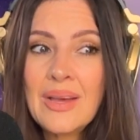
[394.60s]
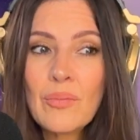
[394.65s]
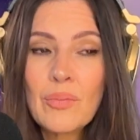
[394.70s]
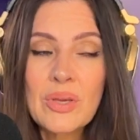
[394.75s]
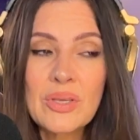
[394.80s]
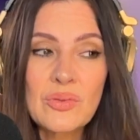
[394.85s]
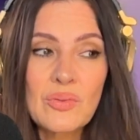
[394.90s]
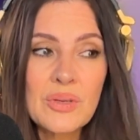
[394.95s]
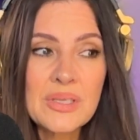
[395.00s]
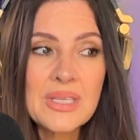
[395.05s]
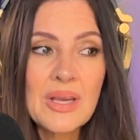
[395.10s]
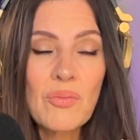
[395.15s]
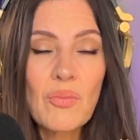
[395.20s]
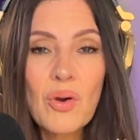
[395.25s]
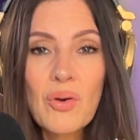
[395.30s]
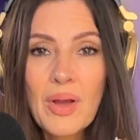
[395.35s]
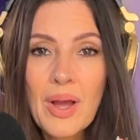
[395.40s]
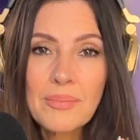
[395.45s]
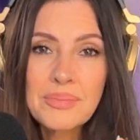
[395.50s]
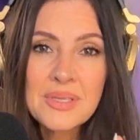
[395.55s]
because once I
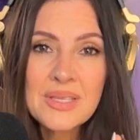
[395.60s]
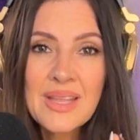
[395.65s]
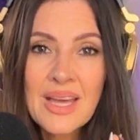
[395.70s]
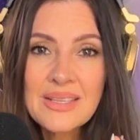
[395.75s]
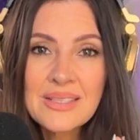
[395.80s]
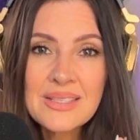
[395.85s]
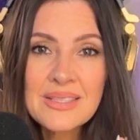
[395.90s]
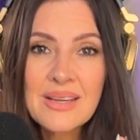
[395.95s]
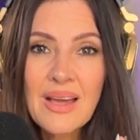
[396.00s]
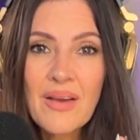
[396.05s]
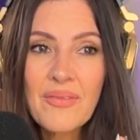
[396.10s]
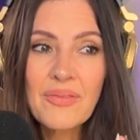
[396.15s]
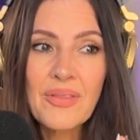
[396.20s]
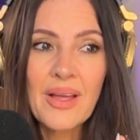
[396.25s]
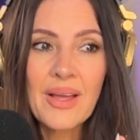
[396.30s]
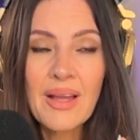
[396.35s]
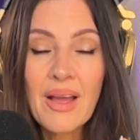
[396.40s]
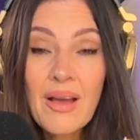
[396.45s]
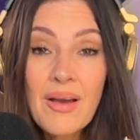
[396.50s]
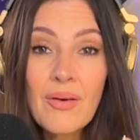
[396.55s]
woke up to that stuff,
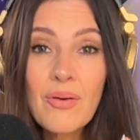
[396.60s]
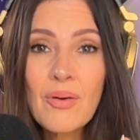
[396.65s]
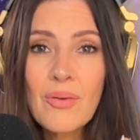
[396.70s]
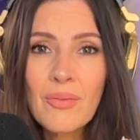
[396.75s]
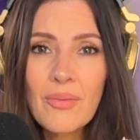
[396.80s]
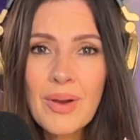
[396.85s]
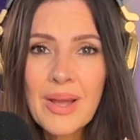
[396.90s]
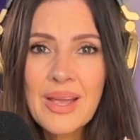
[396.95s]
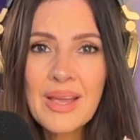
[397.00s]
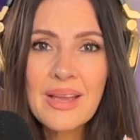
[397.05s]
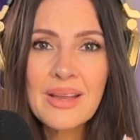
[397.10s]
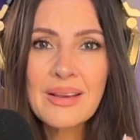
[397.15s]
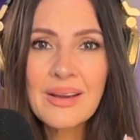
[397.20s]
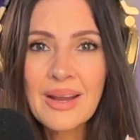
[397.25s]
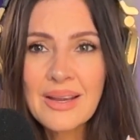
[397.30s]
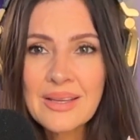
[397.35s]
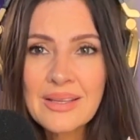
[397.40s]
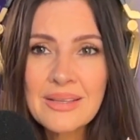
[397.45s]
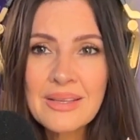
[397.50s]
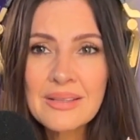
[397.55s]
like, oh, wait,
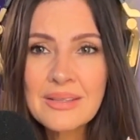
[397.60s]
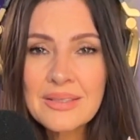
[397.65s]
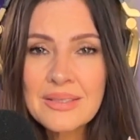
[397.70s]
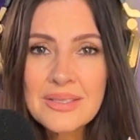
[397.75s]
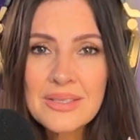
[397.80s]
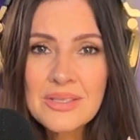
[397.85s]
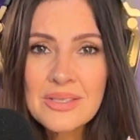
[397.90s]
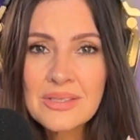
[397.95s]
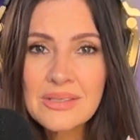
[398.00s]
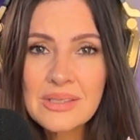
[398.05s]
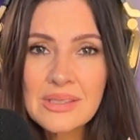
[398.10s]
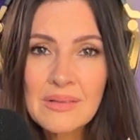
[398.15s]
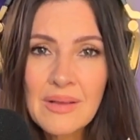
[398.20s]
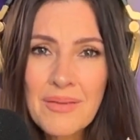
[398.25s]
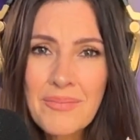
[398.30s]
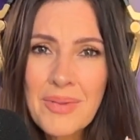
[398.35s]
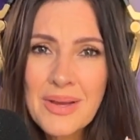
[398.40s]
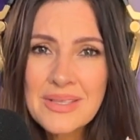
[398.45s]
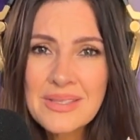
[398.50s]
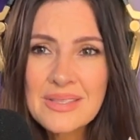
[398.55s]
I can unconditionally
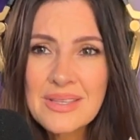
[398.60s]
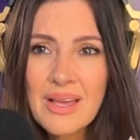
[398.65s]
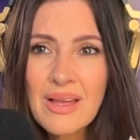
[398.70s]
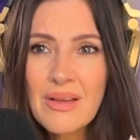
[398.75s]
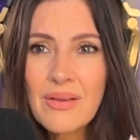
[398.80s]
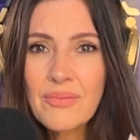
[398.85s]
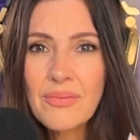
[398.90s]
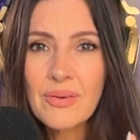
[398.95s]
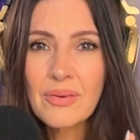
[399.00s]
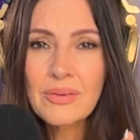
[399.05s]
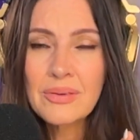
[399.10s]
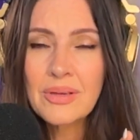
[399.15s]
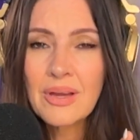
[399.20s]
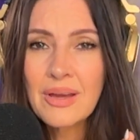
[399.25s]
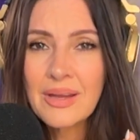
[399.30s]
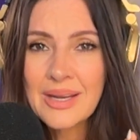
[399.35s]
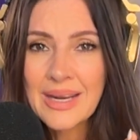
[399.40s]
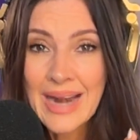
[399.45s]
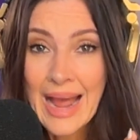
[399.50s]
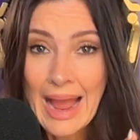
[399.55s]
love myself. Hold
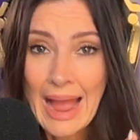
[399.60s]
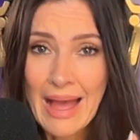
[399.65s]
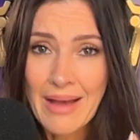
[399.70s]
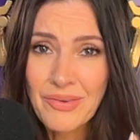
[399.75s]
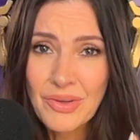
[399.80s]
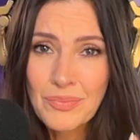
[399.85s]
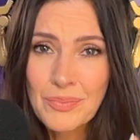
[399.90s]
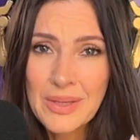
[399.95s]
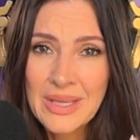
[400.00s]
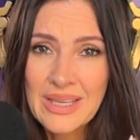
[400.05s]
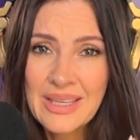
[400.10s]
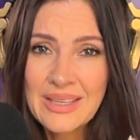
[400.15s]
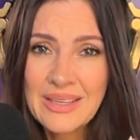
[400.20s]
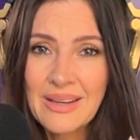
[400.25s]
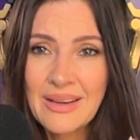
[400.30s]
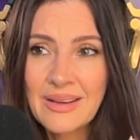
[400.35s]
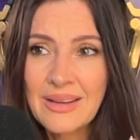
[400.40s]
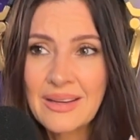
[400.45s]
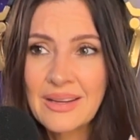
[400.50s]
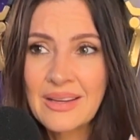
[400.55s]
on. And I haven't
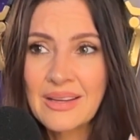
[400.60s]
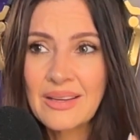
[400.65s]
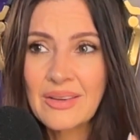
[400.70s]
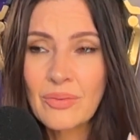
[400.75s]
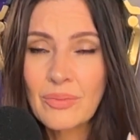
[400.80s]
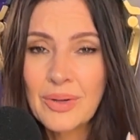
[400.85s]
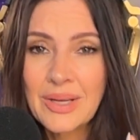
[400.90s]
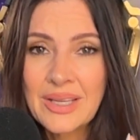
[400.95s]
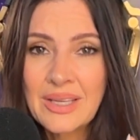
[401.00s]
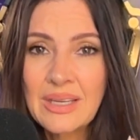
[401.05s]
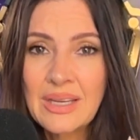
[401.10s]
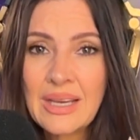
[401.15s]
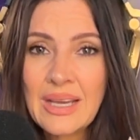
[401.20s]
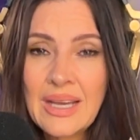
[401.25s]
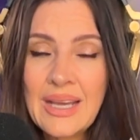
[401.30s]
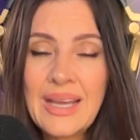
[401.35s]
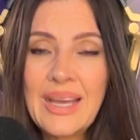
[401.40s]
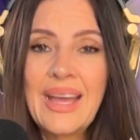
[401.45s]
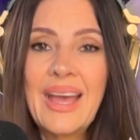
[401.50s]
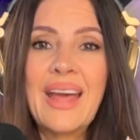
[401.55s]
been, what?
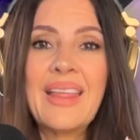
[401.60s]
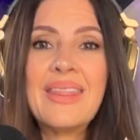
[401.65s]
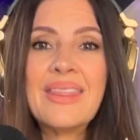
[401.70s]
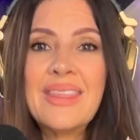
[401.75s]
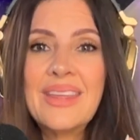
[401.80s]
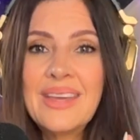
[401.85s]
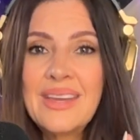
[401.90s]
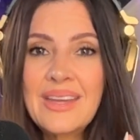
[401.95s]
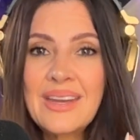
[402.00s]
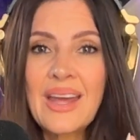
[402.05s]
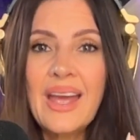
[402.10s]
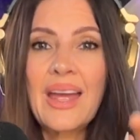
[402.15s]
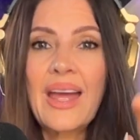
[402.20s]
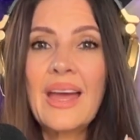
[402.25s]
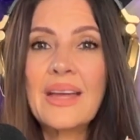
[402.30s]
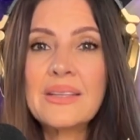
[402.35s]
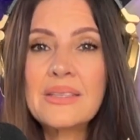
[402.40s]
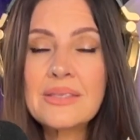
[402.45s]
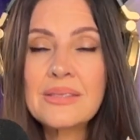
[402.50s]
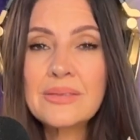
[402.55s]
And then I
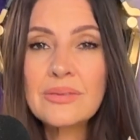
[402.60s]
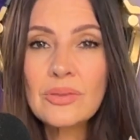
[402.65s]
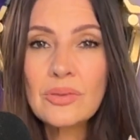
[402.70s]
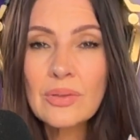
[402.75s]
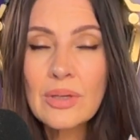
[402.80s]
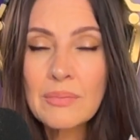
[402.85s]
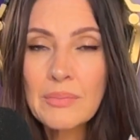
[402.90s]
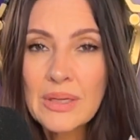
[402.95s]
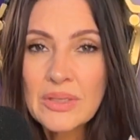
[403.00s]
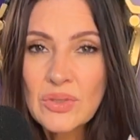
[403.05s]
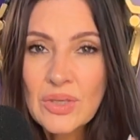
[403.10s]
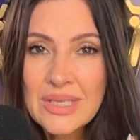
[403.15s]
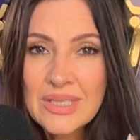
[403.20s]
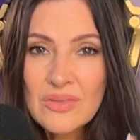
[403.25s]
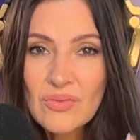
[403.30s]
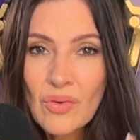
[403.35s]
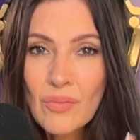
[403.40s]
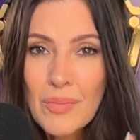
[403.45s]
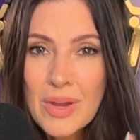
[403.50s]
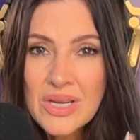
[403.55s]
had to, in my
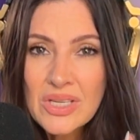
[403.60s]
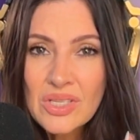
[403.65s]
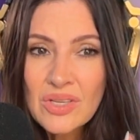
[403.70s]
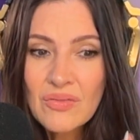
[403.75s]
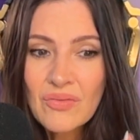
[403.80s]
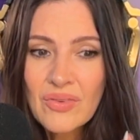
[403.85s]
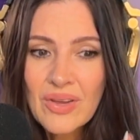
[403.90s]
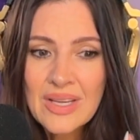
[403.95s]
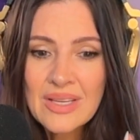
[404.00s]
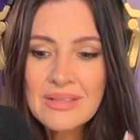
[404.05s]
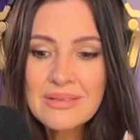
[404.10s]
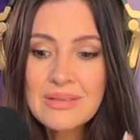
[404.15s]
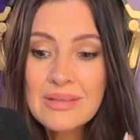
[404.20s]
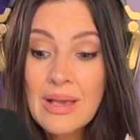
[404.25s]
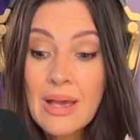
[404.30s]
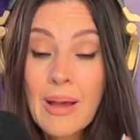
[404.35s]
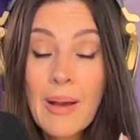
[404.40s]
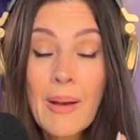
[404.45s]
transformation phase,